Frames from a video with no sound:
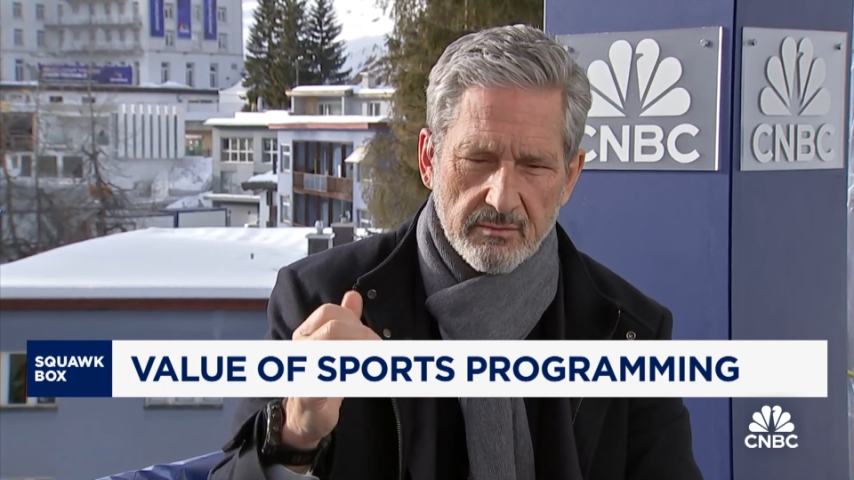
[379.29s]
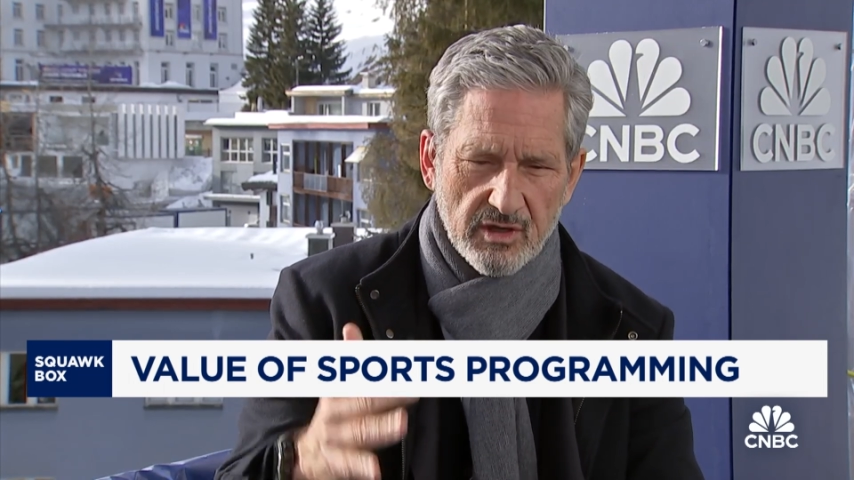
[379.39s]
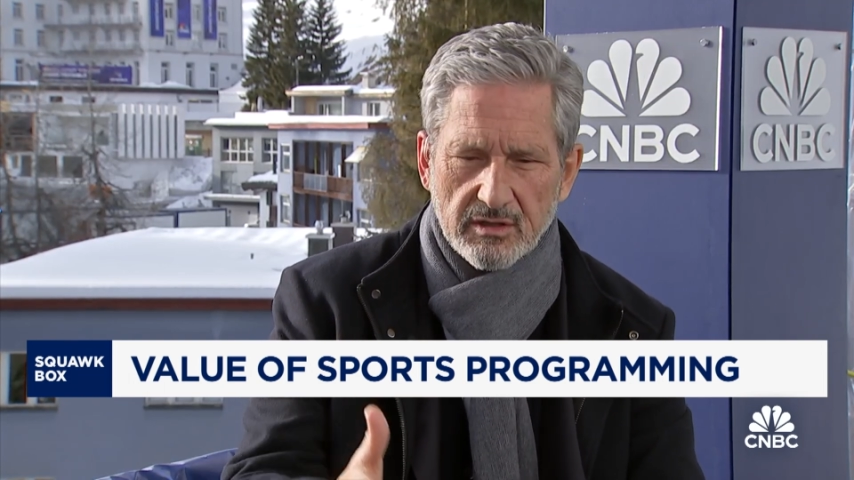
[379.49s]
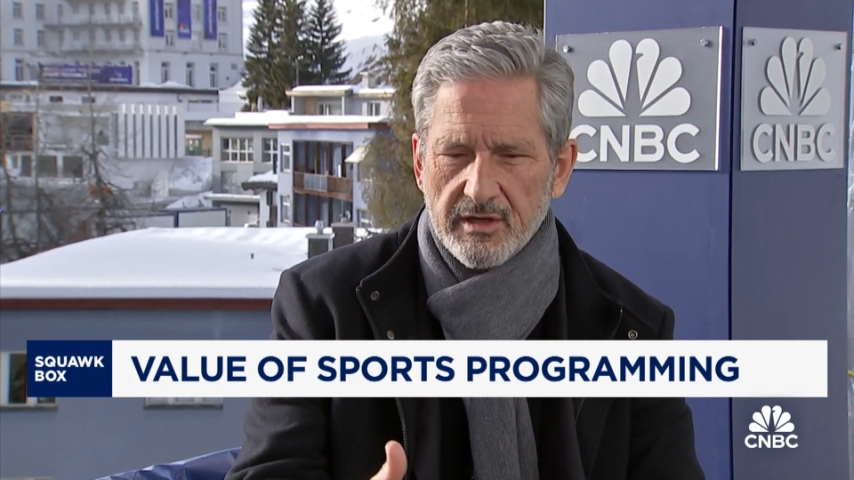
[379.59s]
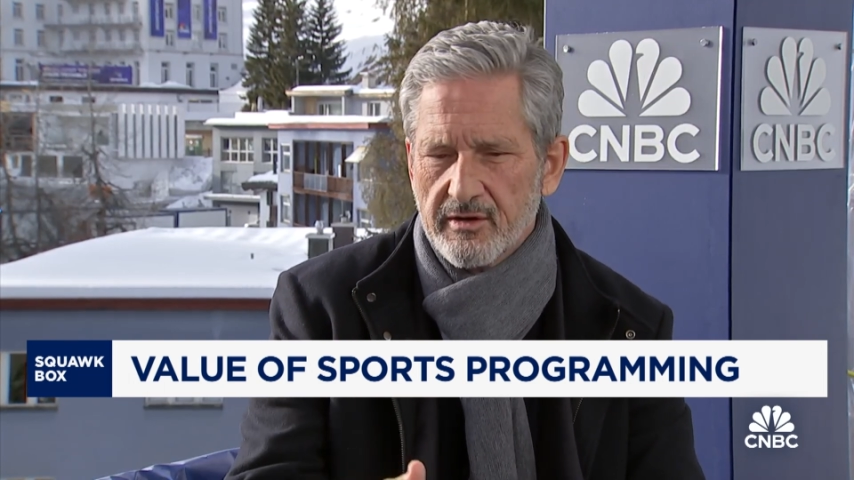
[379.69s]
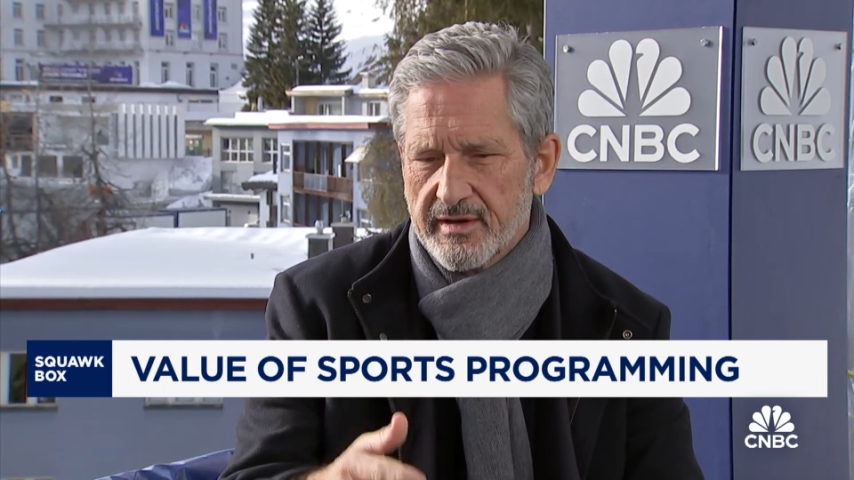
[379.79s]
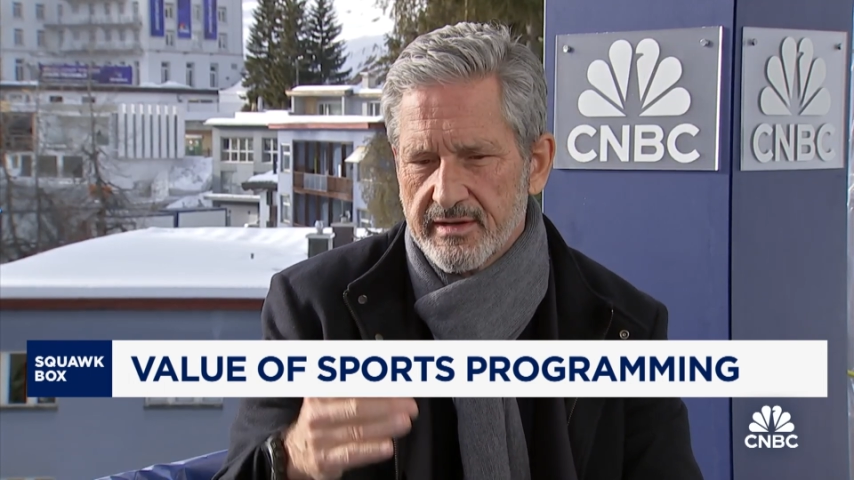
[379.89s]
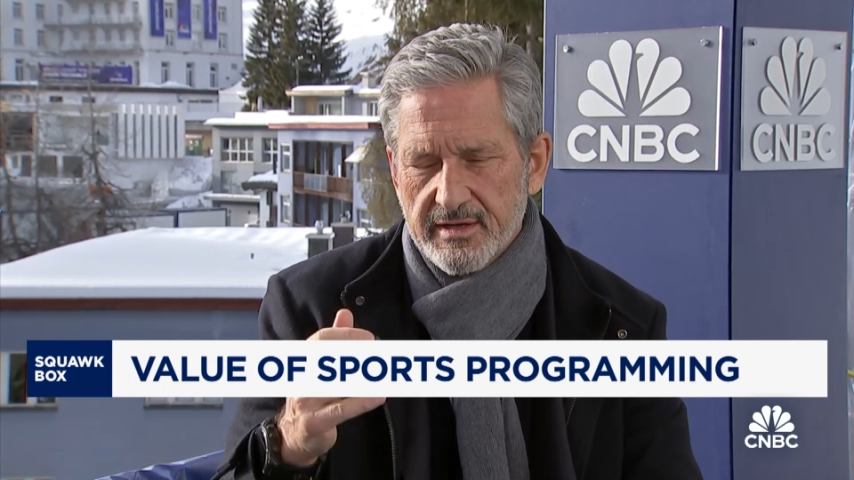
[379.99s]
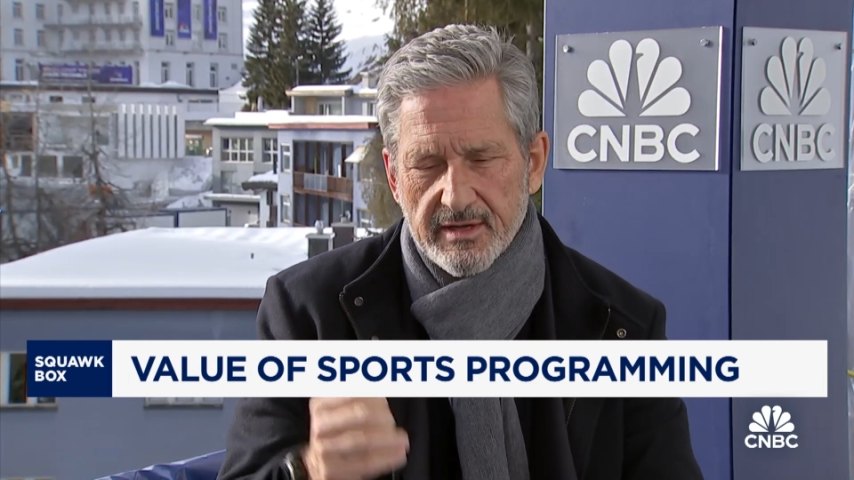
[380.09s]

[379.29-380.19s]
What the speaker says: McLaren,